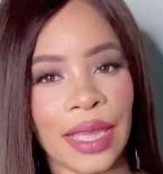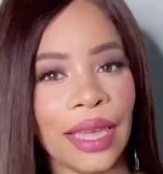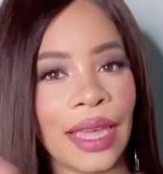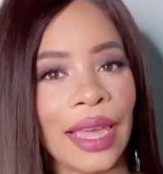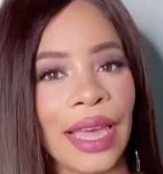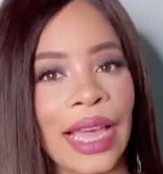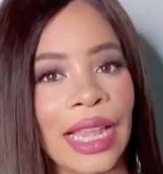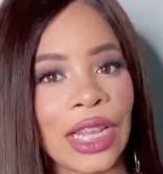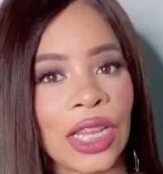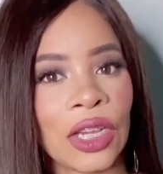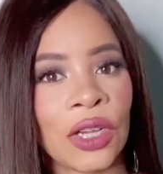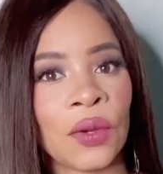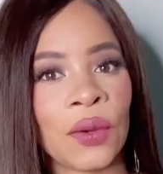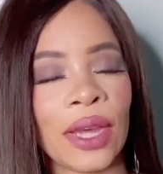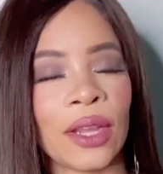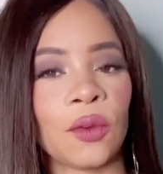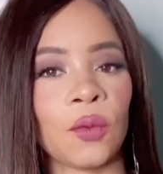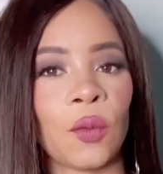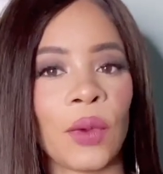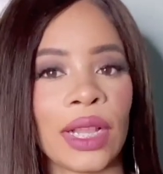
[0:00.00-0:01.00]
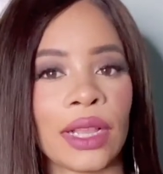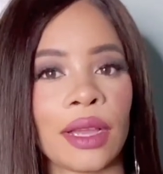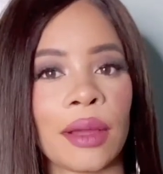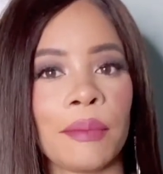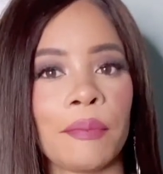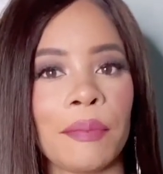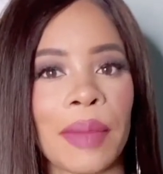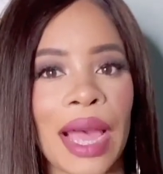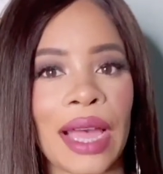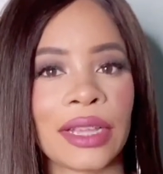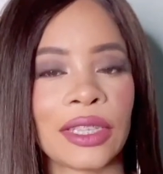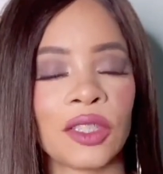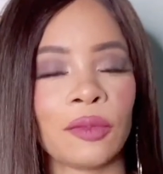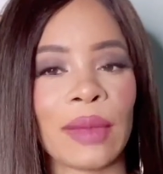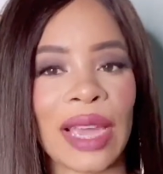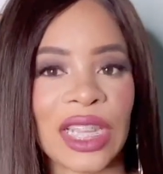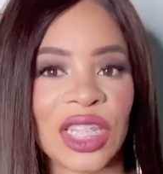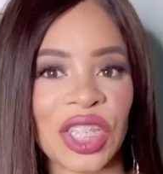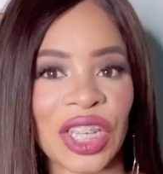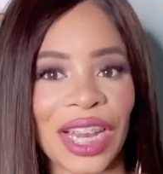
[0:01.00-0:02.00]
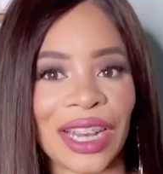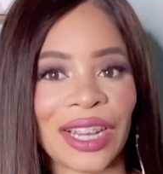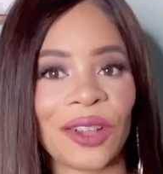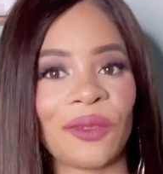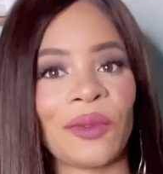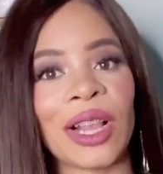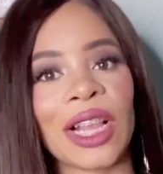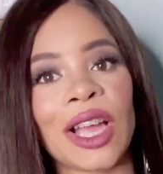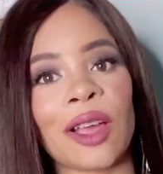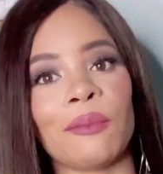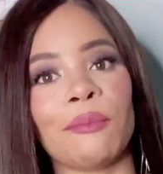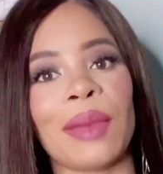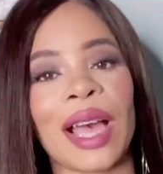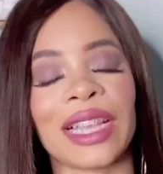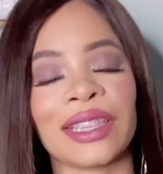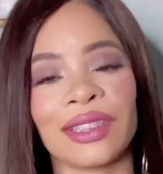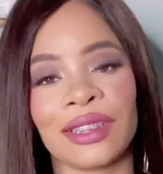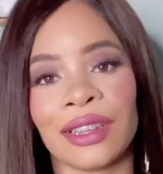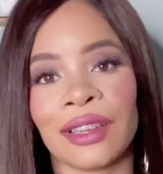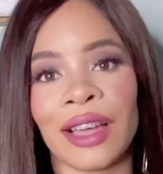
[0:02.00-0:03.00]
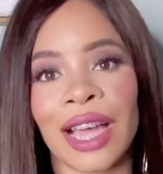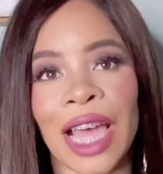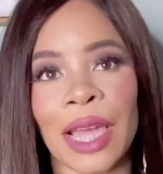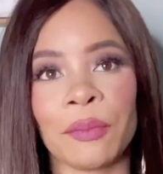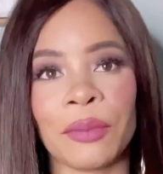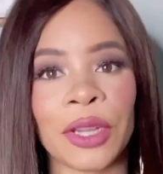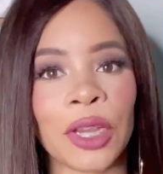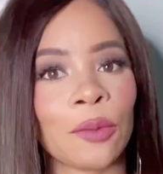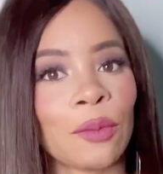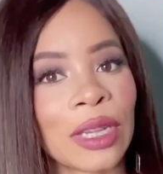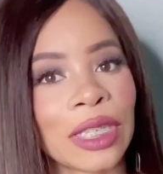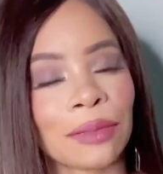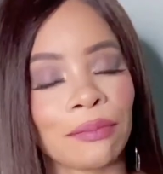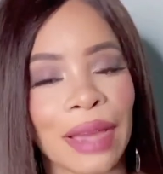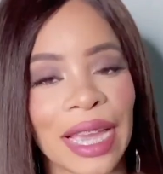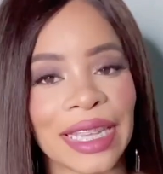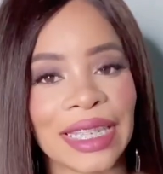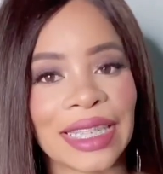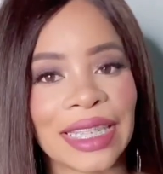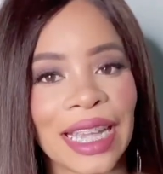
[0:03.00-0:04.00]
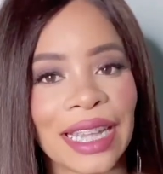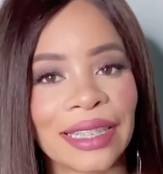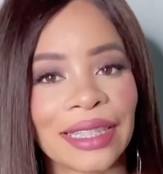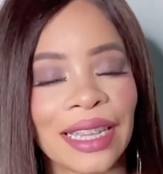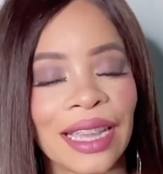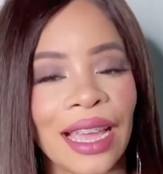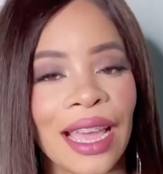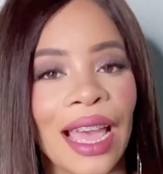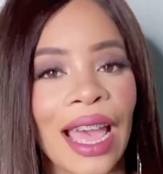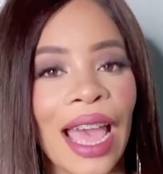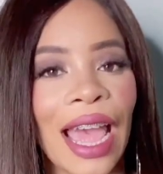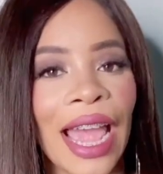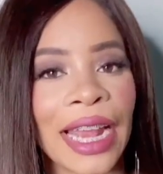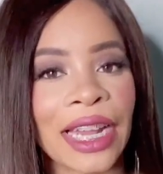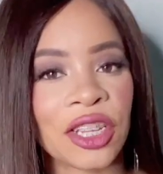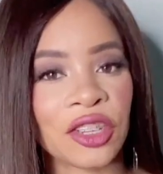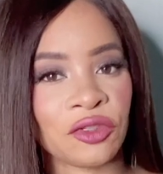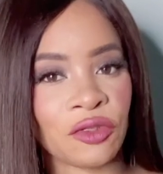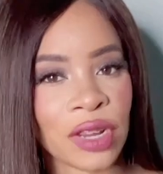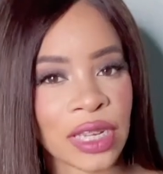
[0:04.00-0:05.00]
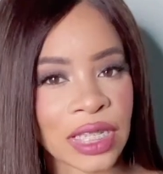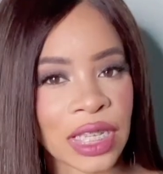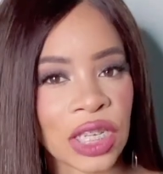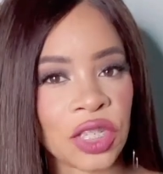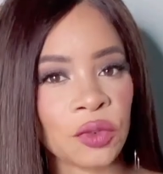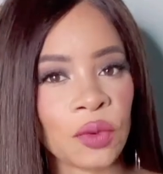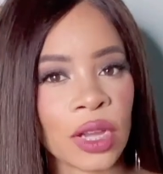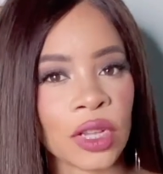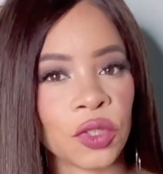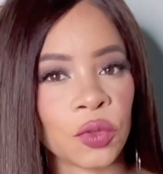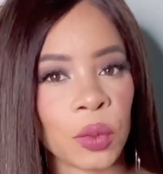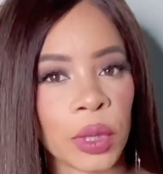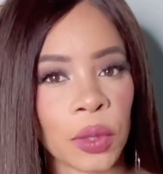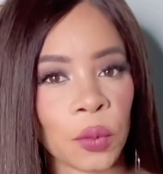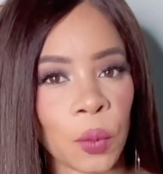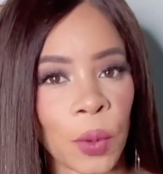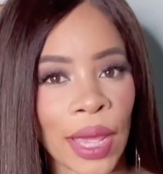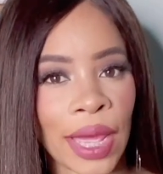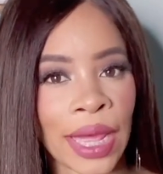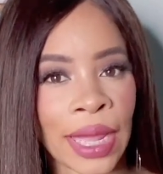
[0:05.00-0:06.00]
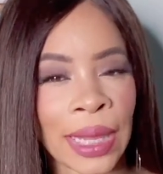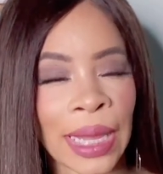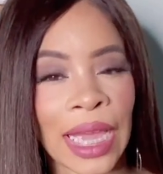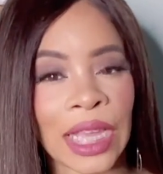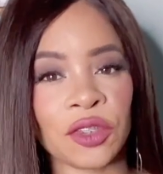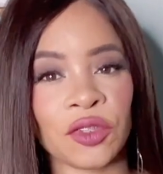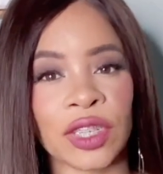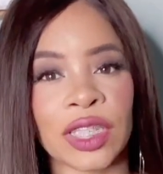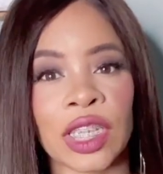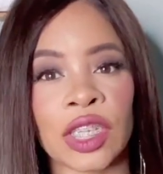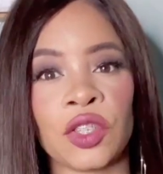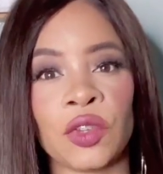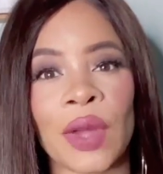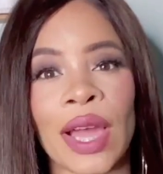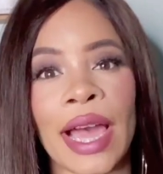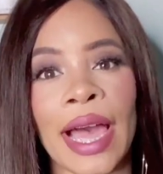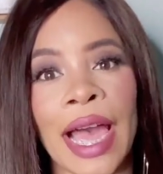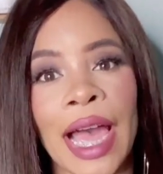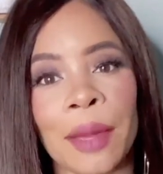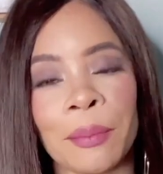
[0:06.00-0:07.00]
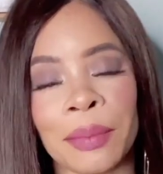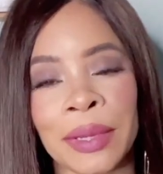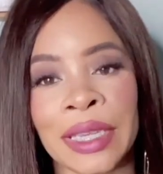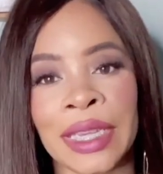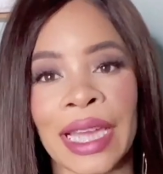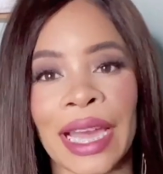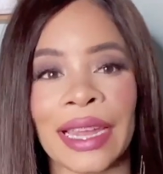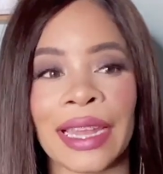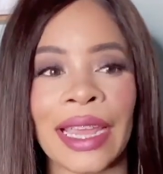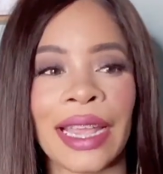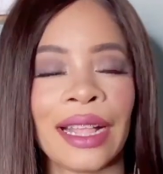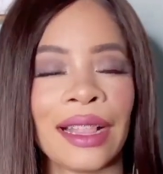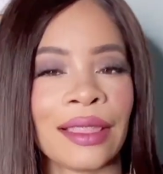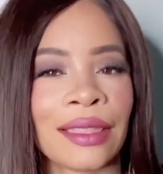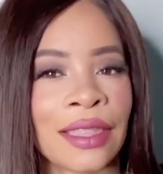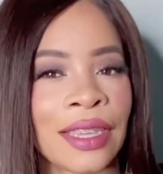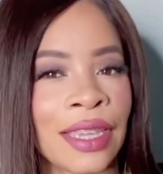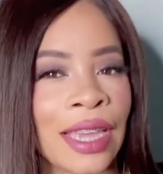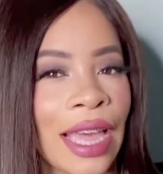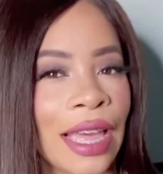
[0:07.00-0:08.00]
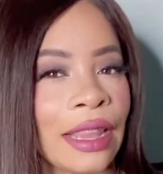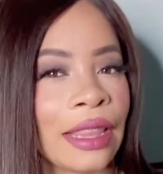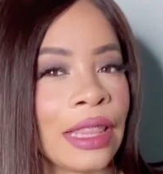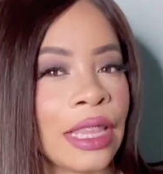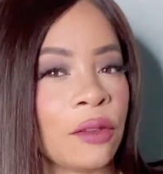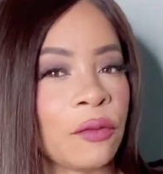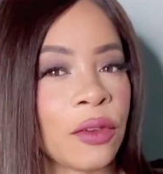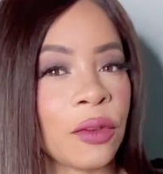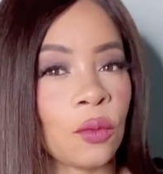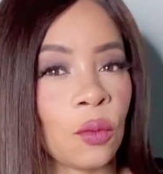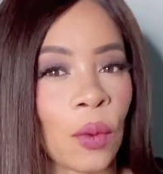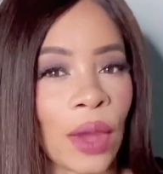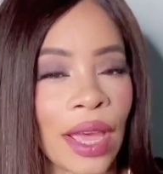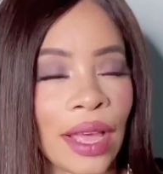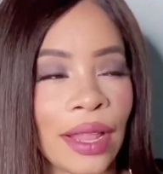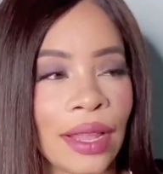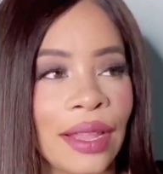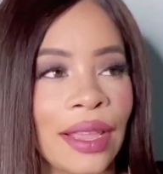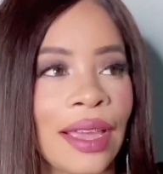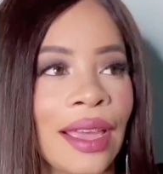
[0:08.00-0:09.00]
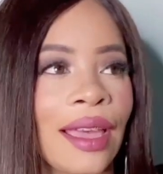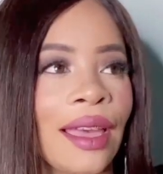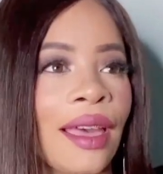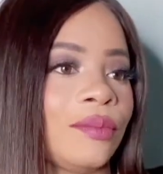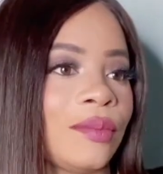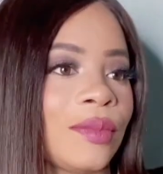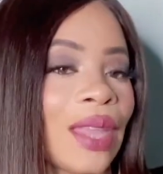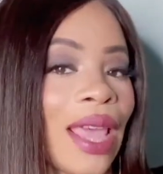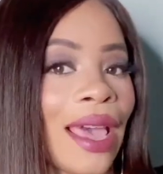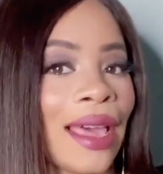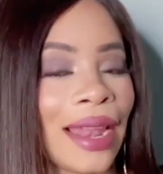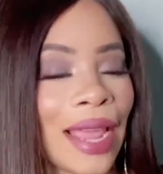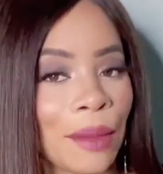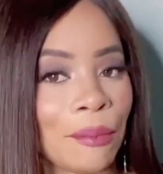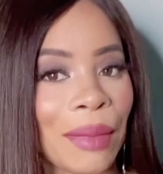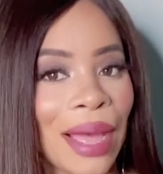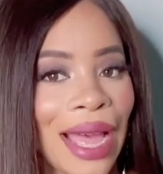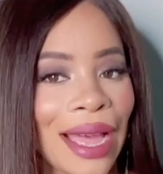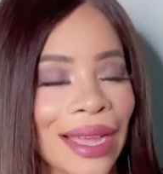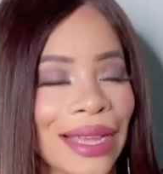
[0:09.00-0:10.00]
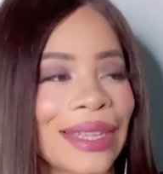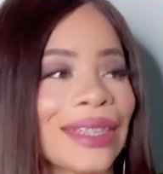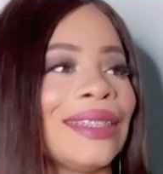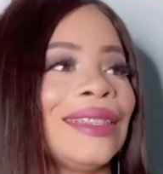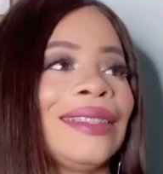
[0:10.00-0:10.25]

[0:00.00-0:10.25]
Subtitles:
Hello and welcome back to my channel. Welcome back to the Hypergamous Mindset. I trust that you are doing well. I trust that you are happy and healthy and living well. And I'm back.